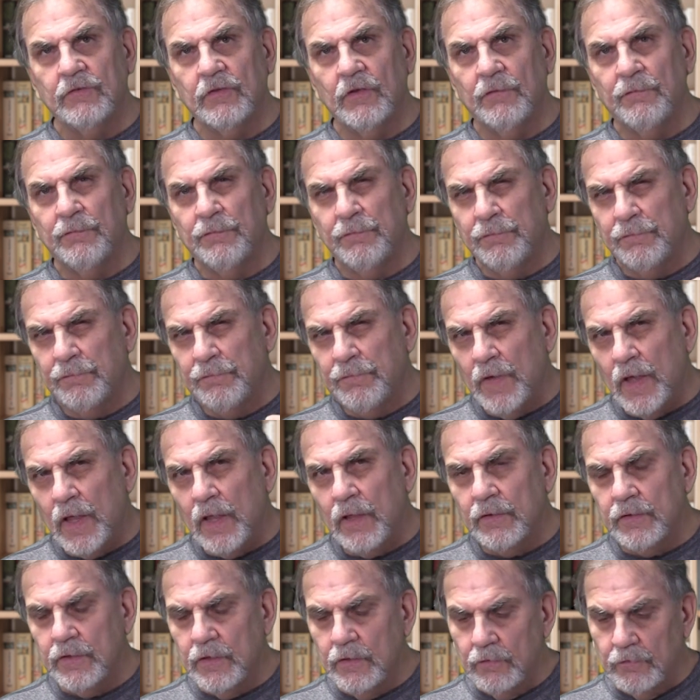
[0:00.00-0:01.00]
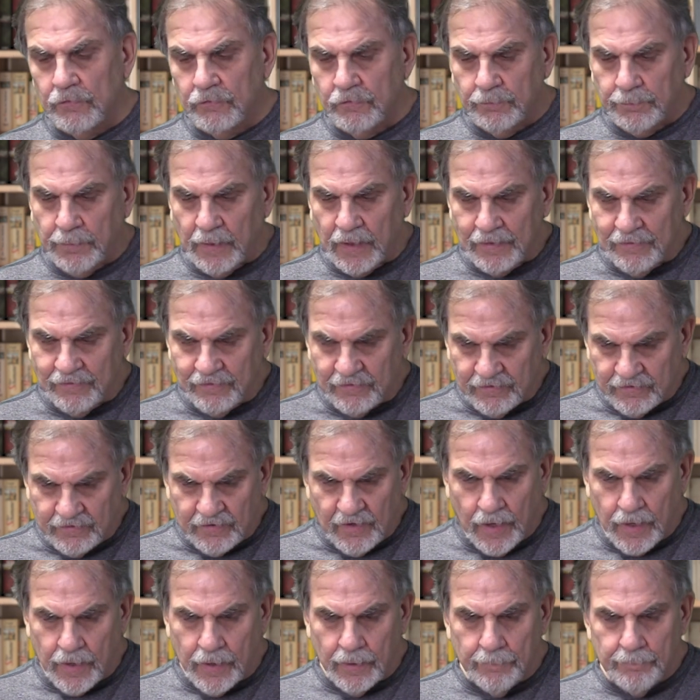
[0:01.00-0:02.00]
of failures by
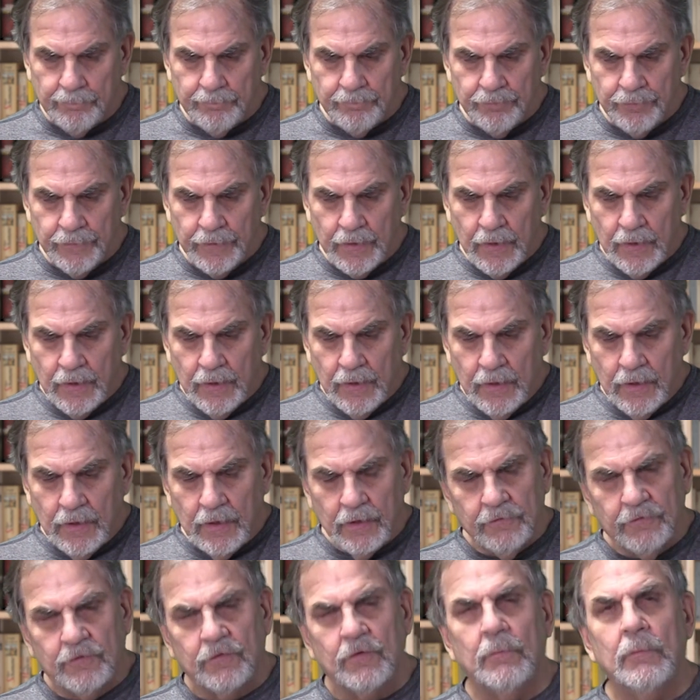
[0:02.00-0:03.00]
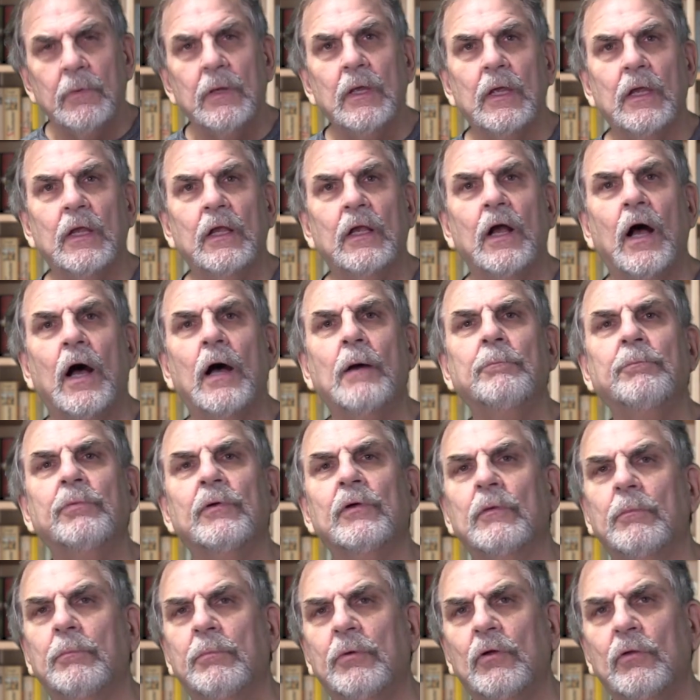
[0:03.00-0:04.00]
some is, to me,
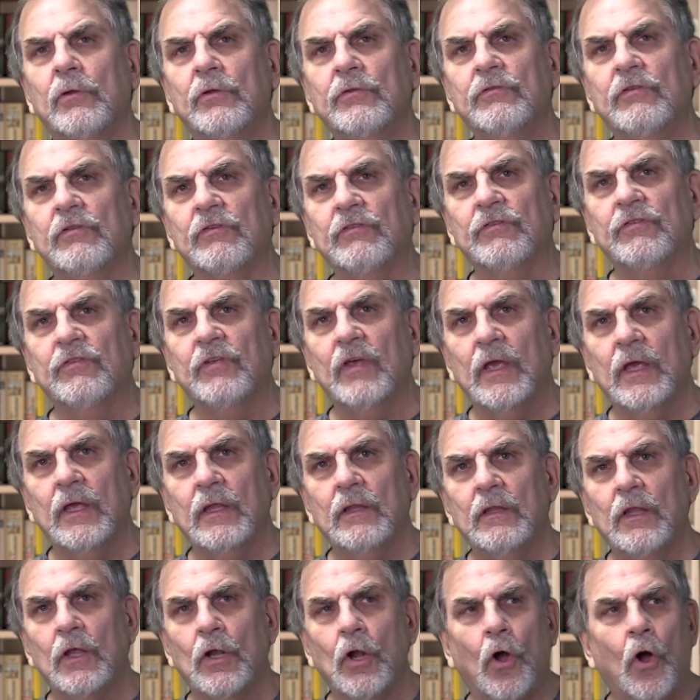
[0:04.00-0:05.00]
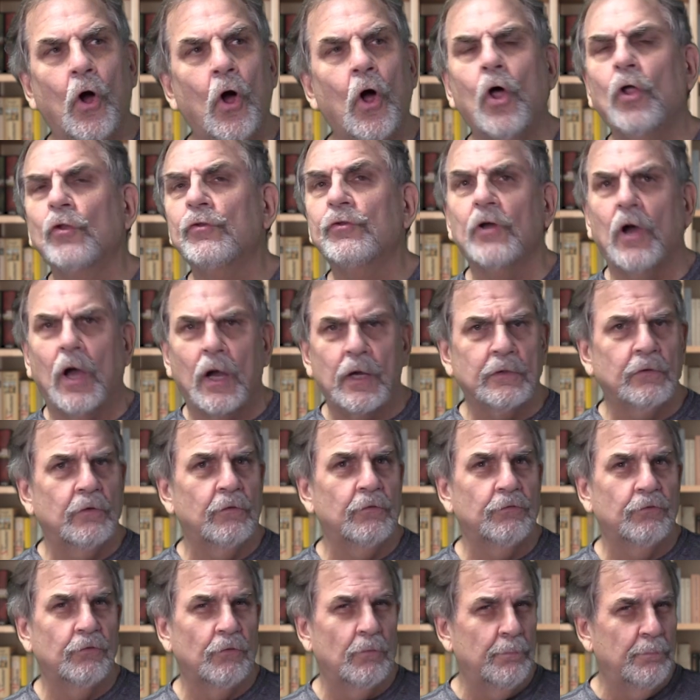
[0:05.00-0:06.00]
comparable to saying that all
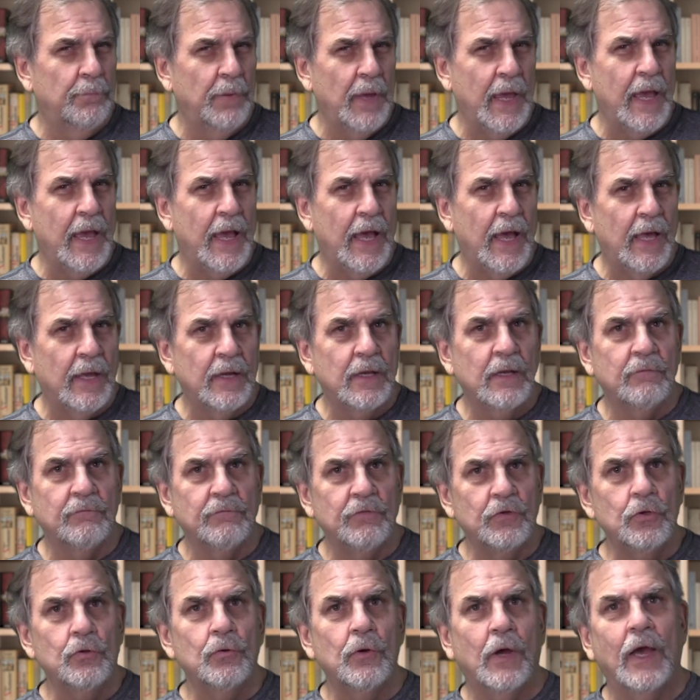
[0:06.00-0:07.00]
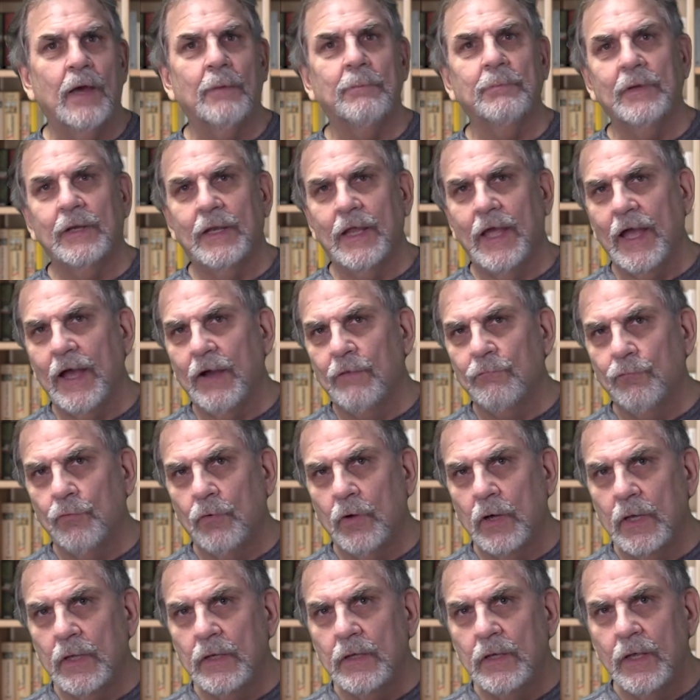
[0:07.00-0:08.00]
doctors are bad if you happen to have
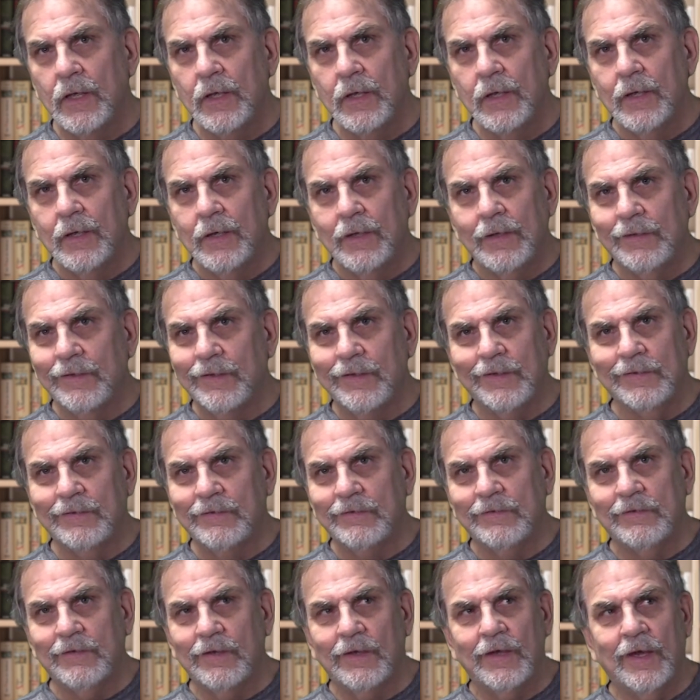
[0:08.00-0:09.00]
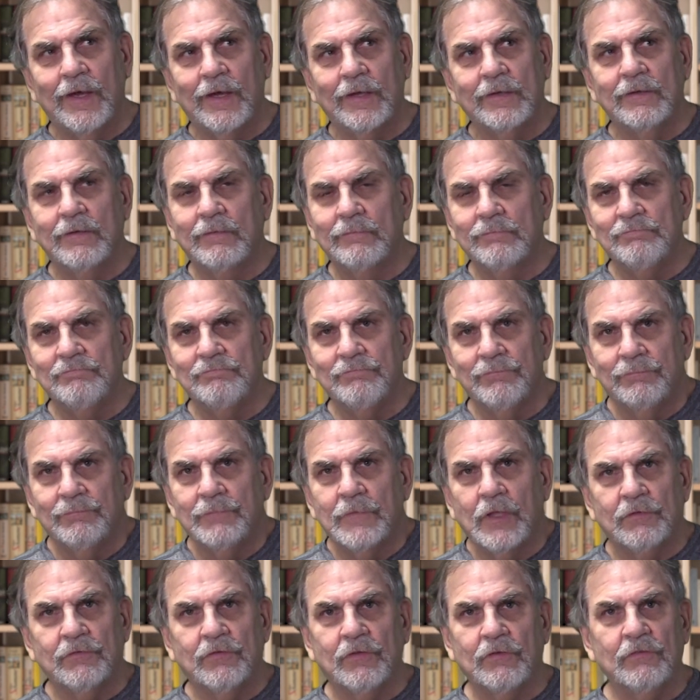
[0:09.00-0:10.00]
one. It
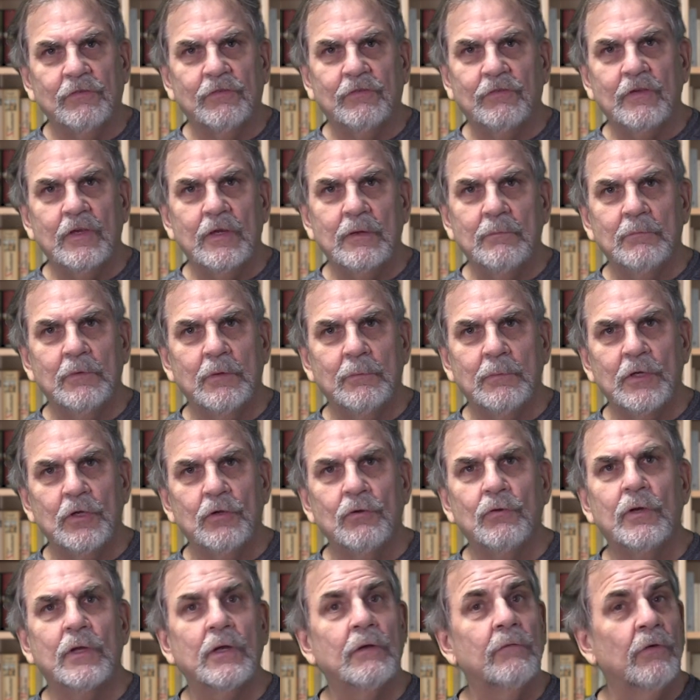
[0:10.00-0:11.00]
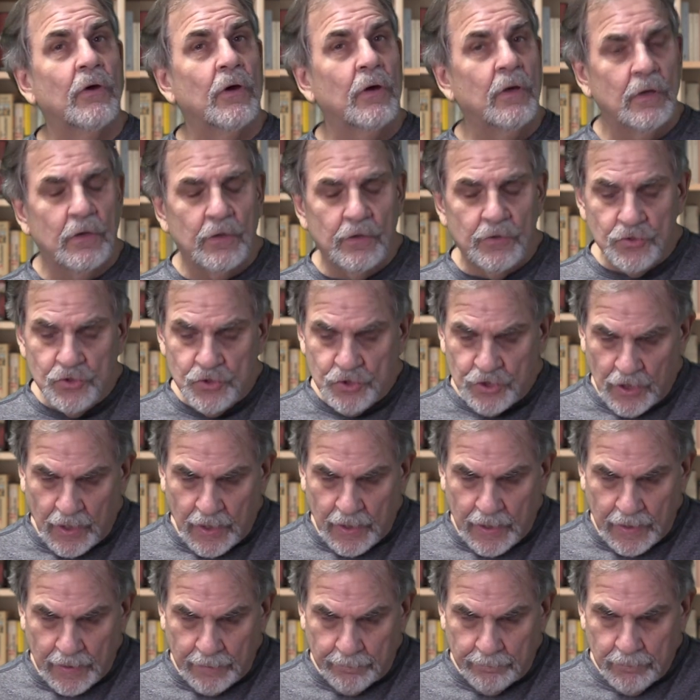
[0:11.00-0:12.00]
doesn't seem to be doing a very good
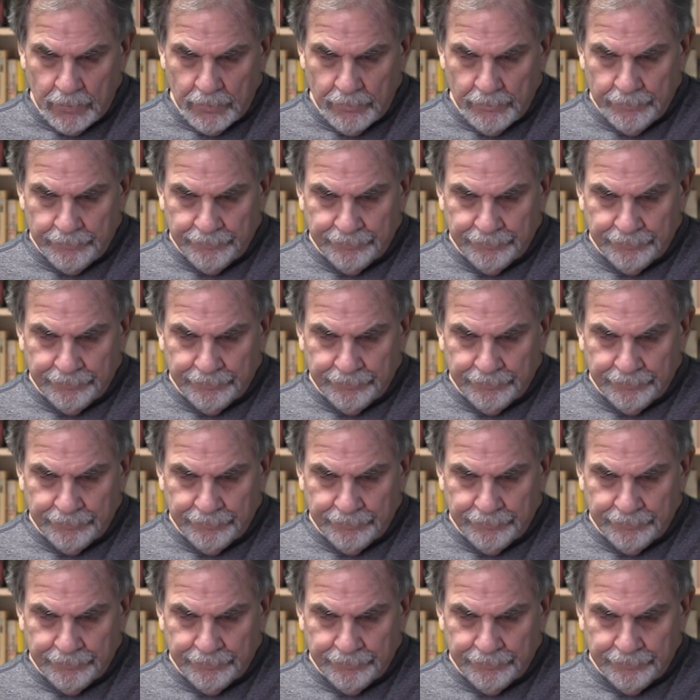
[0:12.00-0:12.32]
job.